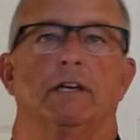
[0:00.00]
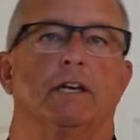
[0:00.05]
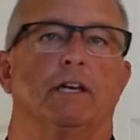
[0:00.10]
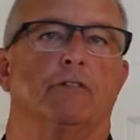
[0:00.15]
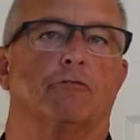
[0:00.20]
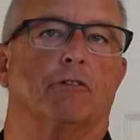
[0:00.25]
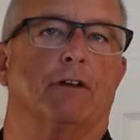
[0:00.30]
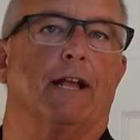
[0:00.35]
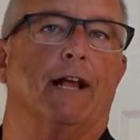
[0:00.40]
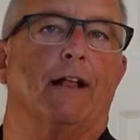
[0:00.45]
In
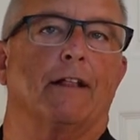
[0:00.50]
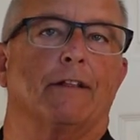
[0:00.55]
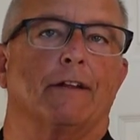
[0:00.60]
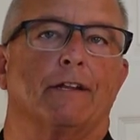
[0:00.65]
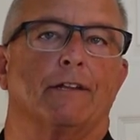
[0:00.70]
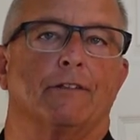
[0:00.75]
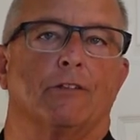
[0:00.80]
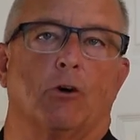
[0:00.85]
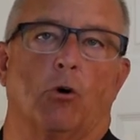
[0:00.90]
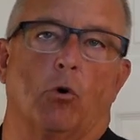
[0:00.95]

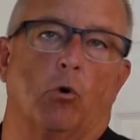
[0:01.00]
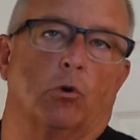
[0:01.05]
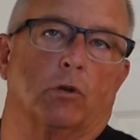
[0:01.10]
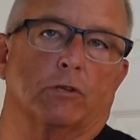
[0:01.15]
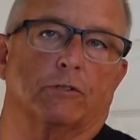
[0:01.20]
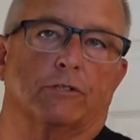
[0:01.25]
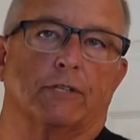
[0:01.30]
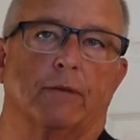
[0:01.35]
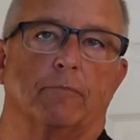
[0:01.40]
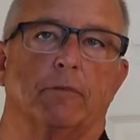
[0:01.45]
reality, the whole
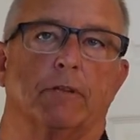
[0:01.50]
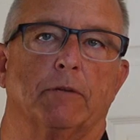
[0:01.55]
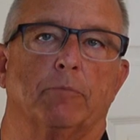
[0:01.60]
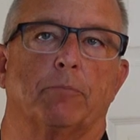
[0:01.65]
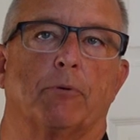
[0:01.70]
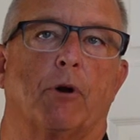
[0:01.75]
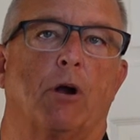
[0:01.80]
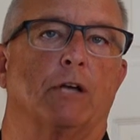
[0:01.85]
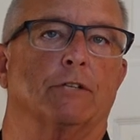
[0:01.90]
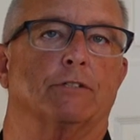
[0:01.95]
assembly
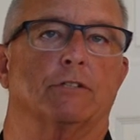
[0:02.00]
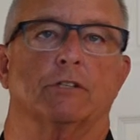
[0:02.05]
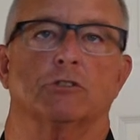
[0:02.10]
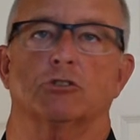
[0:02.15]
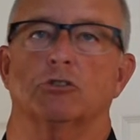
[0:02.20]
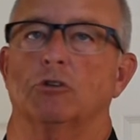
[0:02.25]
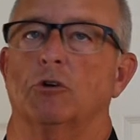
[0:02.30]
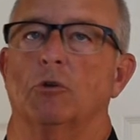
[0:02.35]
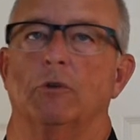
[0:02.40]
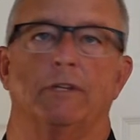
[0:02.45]
process
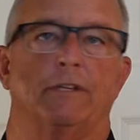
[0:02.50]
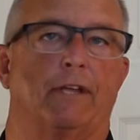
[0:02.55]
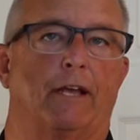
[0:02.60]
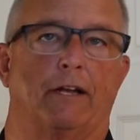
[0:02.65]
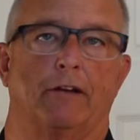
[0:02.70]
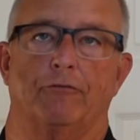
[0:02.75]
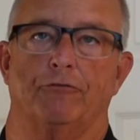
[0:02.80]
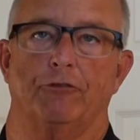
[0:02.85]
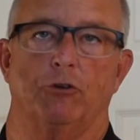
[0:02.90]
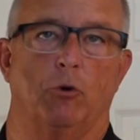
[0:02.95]
should only take
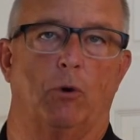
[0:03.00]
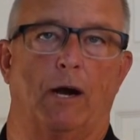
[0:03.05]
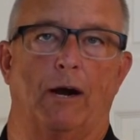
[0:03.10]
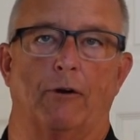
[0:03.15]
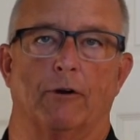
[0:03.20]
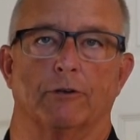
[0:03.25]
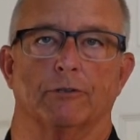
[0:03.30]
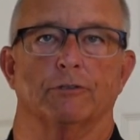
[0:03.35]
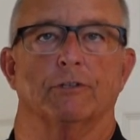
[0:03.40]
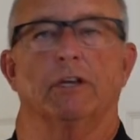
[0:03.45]
a few
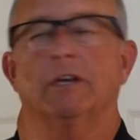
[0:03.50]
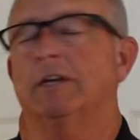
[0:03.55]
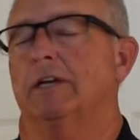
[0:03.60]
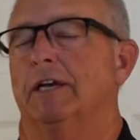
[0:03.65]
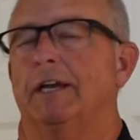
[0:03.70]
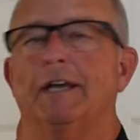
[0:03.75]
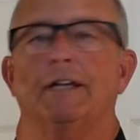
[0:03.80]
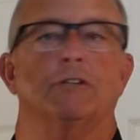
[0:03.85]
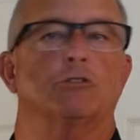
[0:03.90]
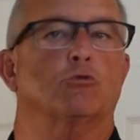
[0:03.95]
hours
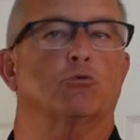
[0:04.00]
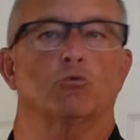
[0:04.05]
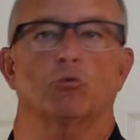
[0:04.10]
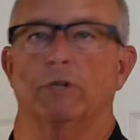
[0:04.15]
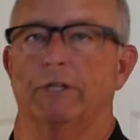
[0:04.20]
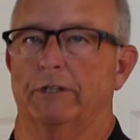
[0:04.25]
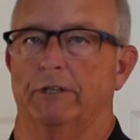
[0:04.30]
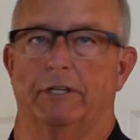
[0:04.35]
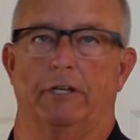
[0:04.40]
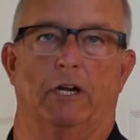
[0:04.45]
and it's
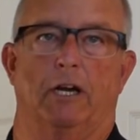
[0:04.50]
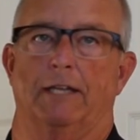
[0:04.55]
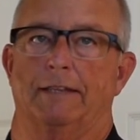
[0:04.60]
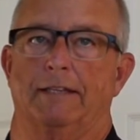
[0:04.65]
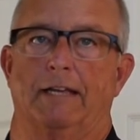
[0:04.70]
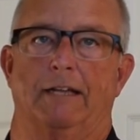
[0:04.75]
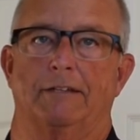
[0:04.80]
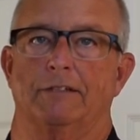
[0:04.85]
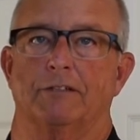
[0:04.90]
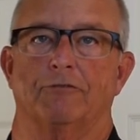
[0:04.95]
really not
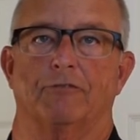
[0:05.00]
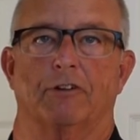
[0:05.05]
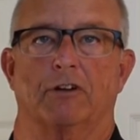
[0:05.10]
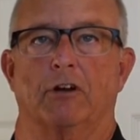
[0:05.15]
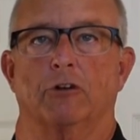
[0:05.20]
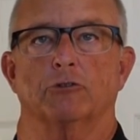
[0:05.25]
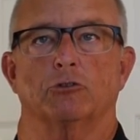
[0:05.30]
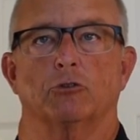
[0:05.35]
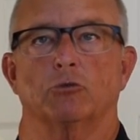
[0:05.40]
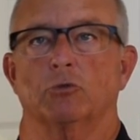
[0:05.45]
that
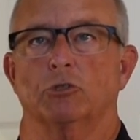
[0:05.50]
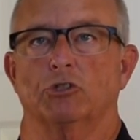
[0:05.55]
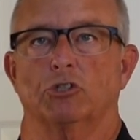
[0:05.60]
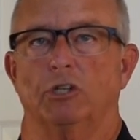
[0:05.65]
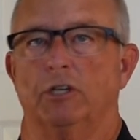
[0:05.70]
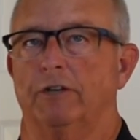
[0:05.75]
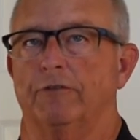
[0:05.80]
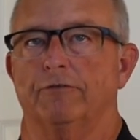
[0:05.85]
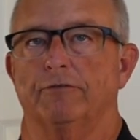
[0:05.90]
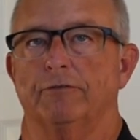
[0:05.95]
difficult to
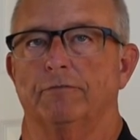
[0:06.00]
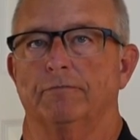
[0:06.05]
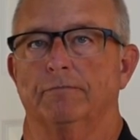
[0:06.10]
achieve.